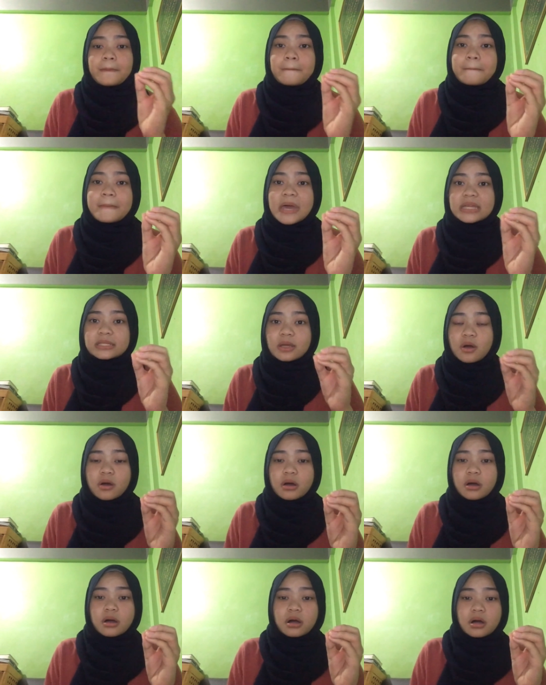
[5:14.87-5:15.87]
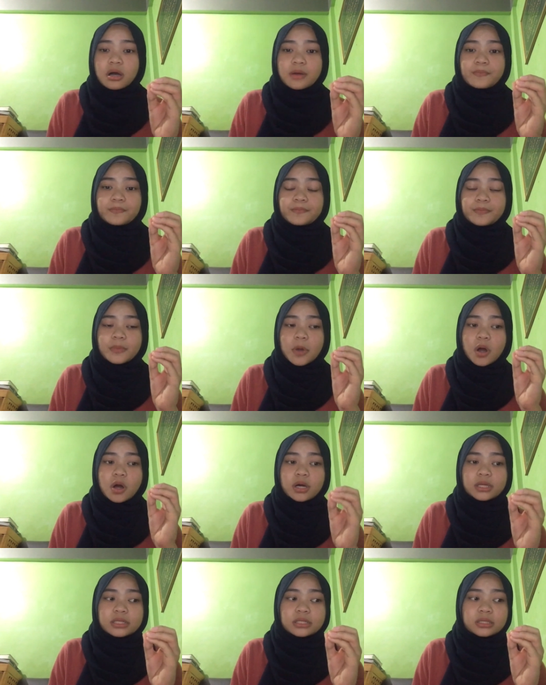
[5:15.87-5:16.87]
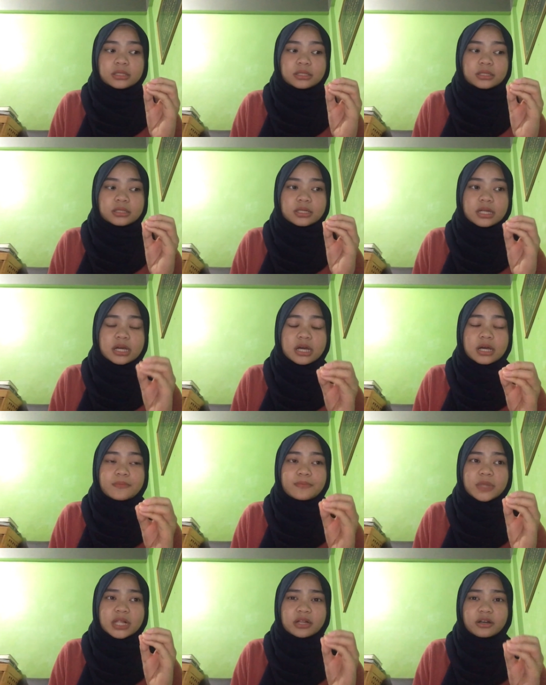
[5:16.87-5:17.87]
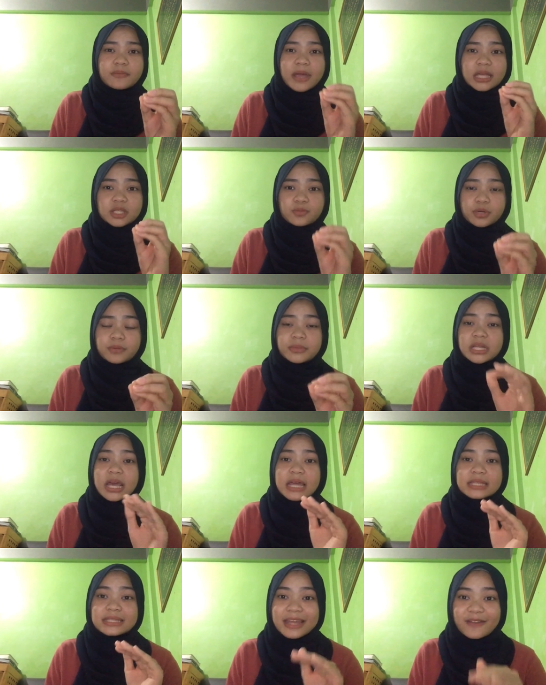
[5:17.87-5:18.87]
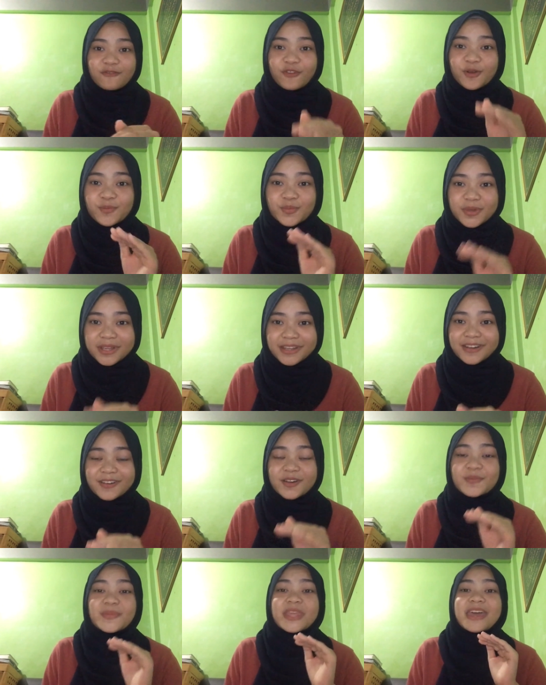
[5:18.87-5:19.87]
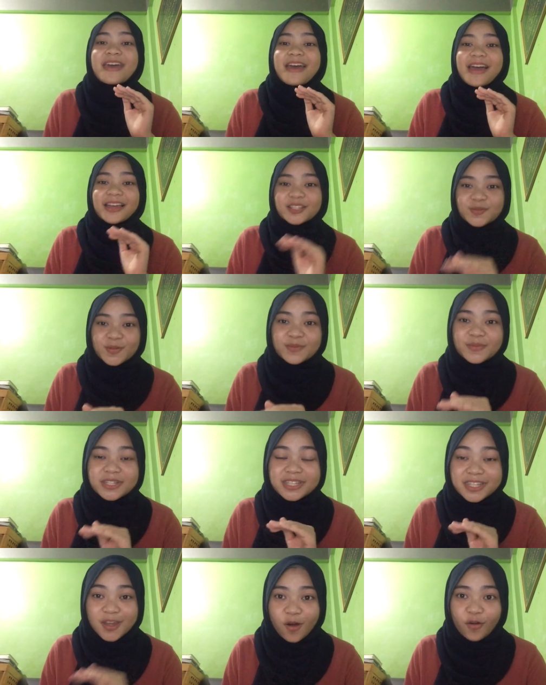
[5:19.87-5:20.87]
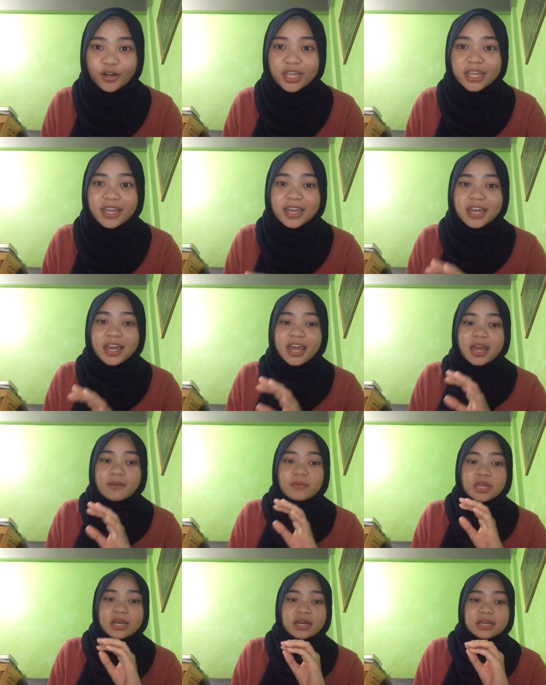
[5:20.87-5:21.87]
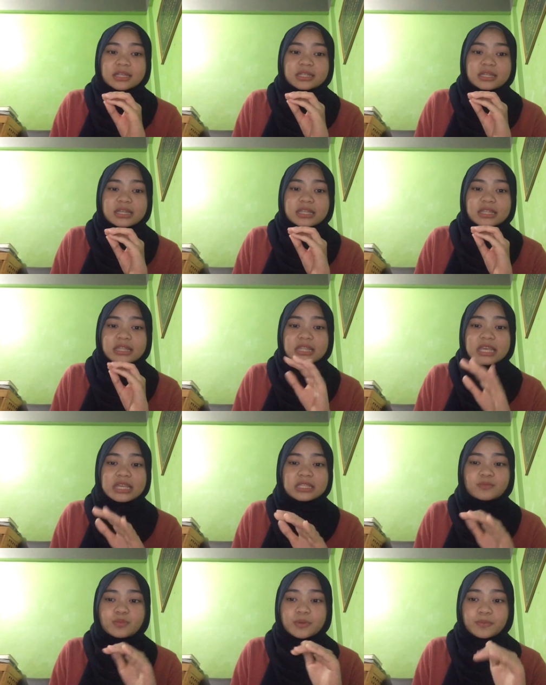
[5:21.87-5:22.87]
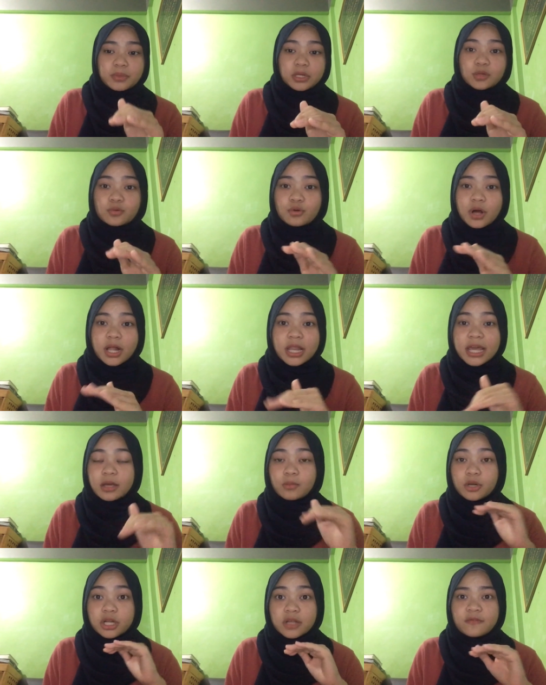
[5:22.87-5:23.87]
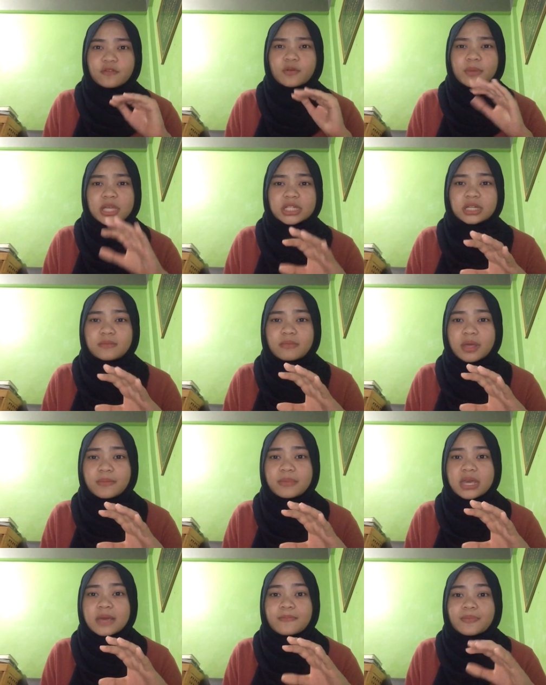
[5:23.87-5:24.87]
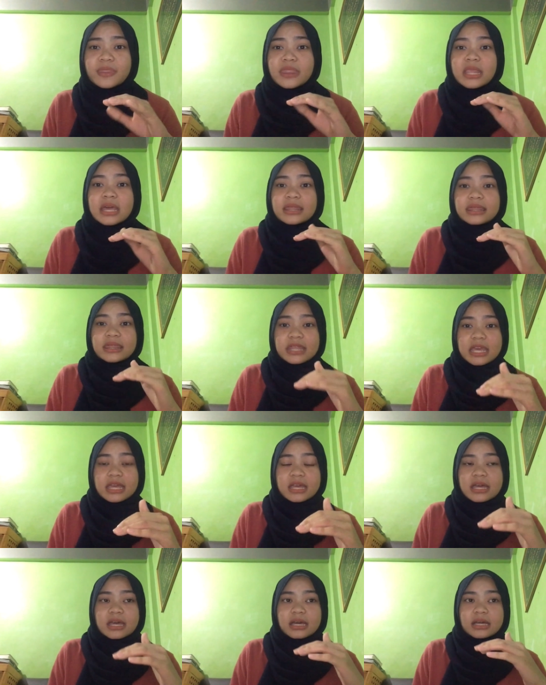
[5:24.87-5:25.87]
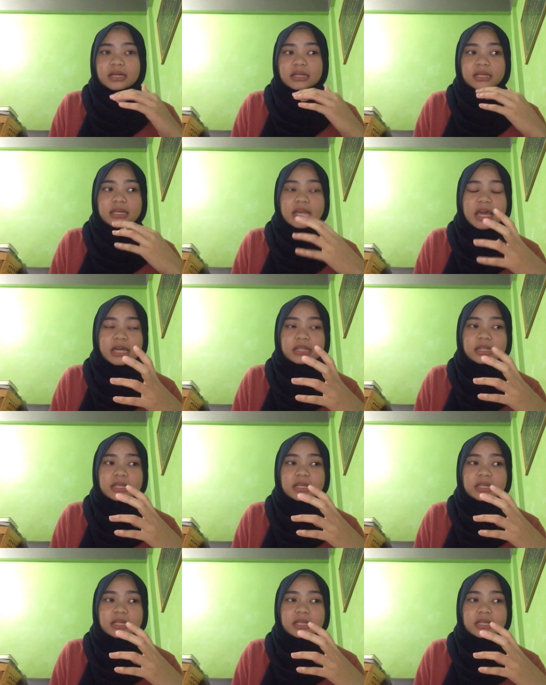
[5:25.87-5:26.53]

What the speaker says: based on the Milgram experiment and Stanford Milgram experiment theory, because these people who are lying about the information maybe think that